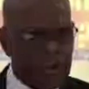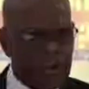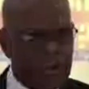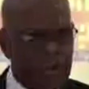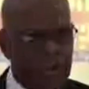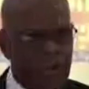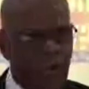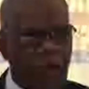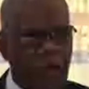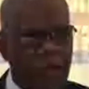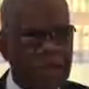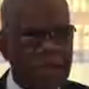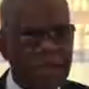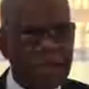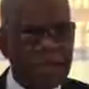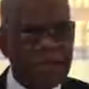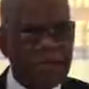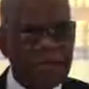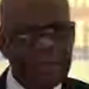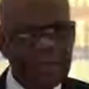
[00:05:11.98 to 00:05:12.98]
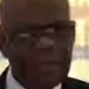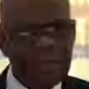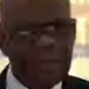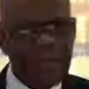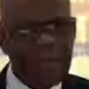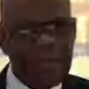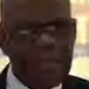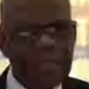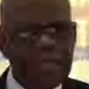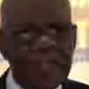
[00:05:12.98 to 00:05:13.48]
those laws
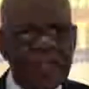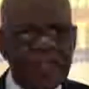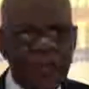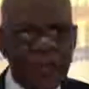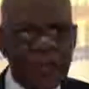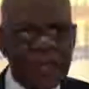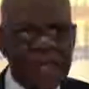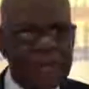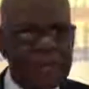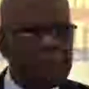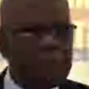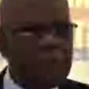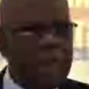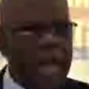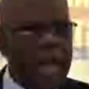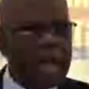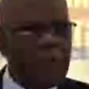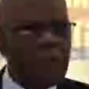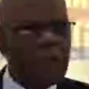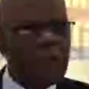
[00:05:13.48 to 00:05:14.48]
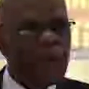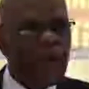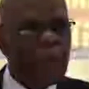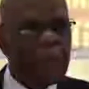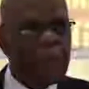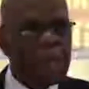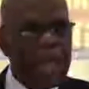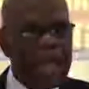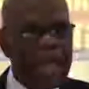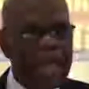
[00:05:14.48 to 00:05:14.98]
so that man
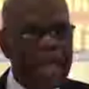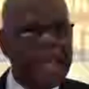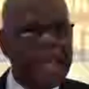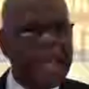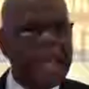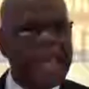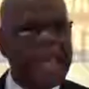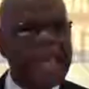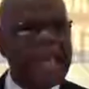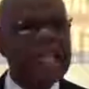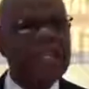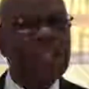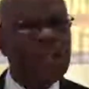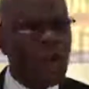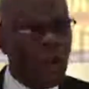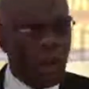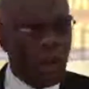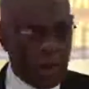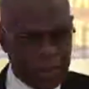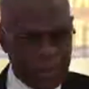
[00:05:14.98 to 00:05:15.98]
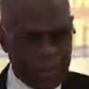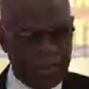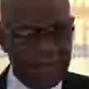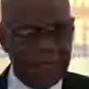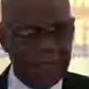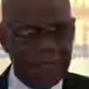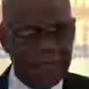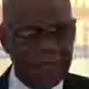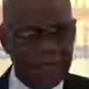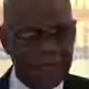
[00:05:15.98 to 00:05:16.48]
will obey his
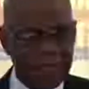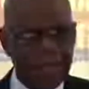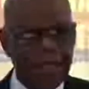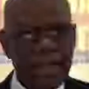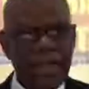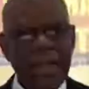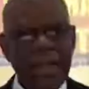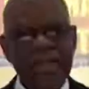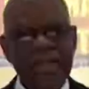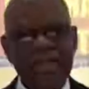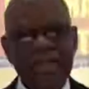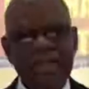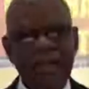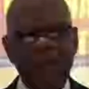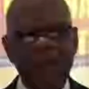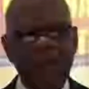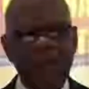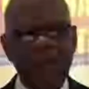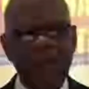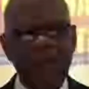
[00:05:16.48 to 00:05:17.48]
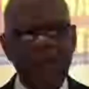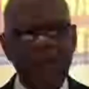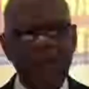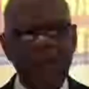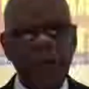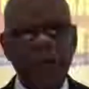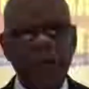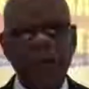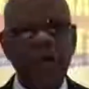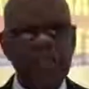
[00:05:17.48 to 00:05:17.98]
laws instead of
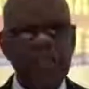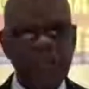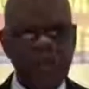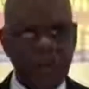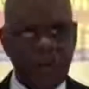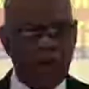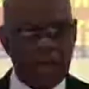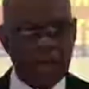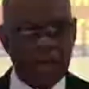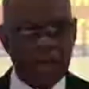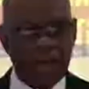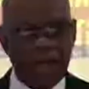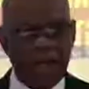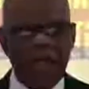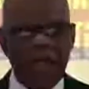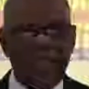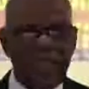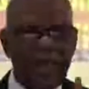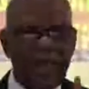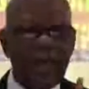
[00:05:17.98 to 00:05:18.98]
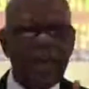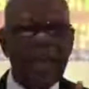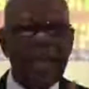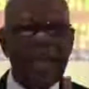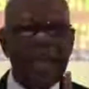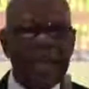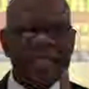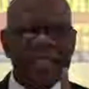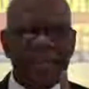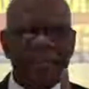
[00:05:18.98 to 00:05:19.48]
God's laws.
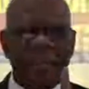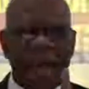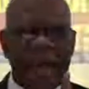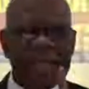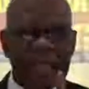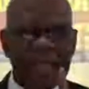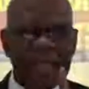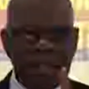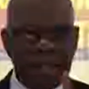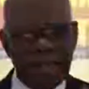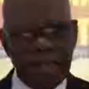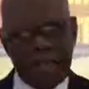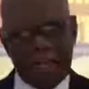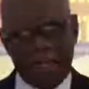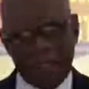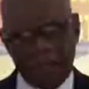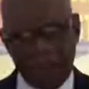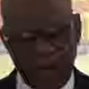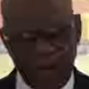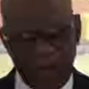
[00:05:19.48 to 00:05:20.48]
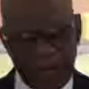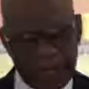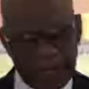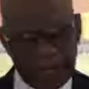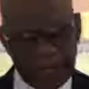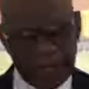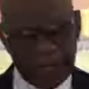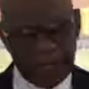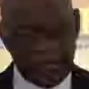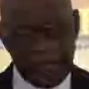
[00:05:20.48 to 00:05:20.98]
There is a battle that is
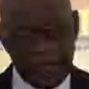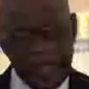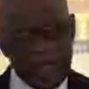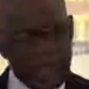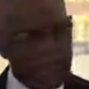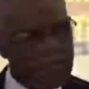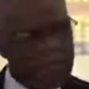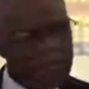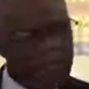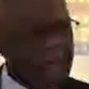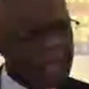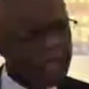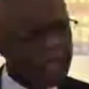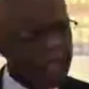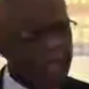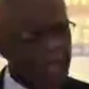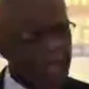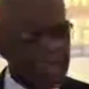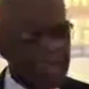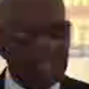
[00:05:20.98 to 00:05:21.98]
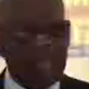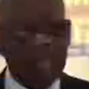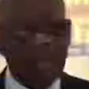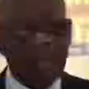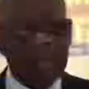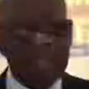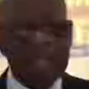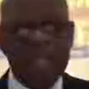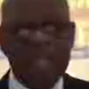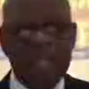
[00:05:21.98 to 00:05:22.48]
on. Amen. The battle is
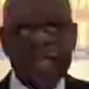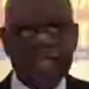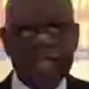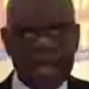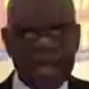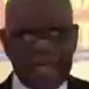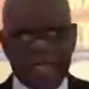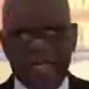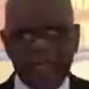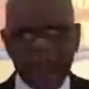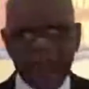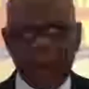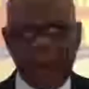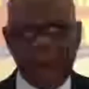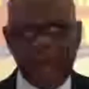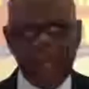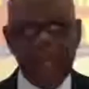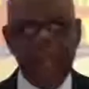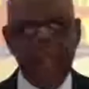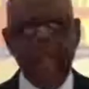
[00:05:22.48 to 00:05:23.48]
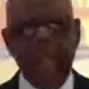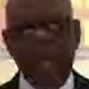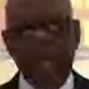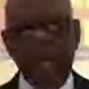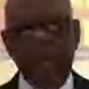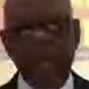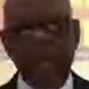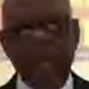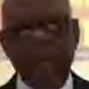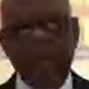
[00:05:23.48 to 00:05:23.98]
between Satan's way
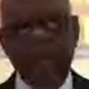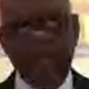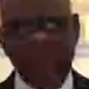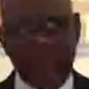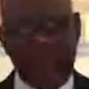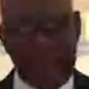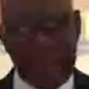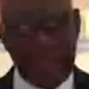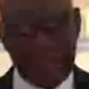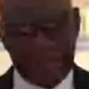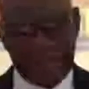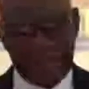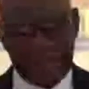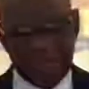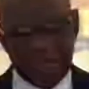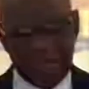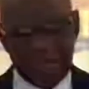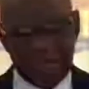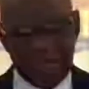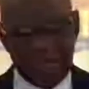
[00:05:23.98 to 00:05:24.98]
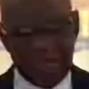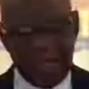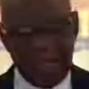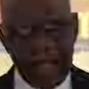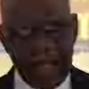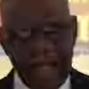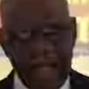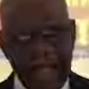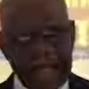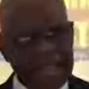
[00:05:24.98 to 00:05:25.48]
and God's way.
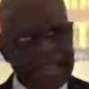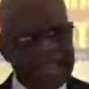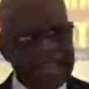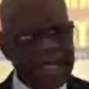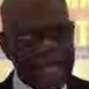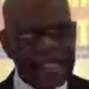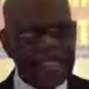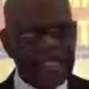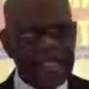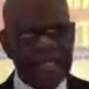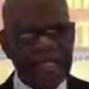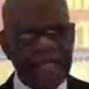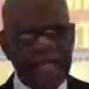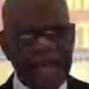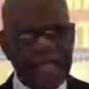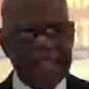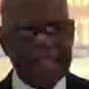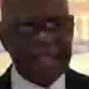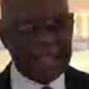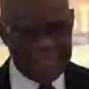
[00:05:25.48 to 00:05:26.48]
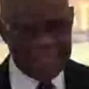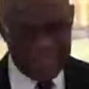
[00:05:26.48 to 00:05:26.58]
And Satan has